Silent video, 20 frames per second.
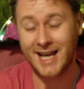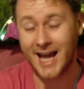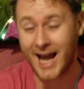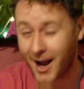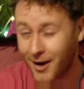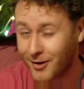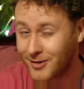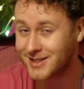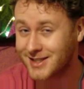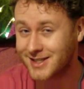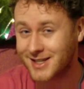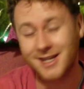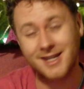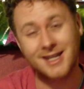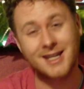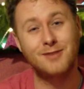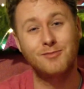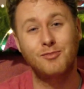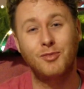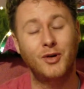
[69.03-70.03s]
hours that
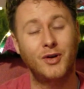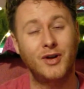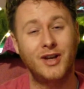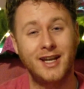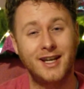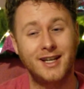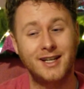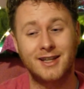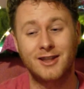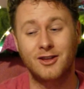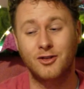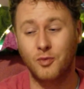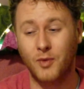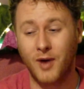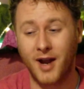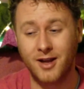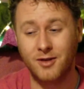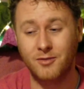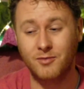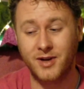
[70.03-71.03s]
they put in and the
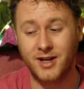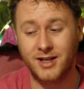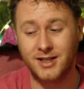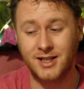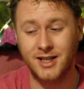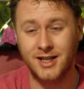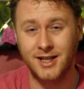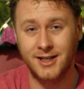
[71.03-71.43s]
way in which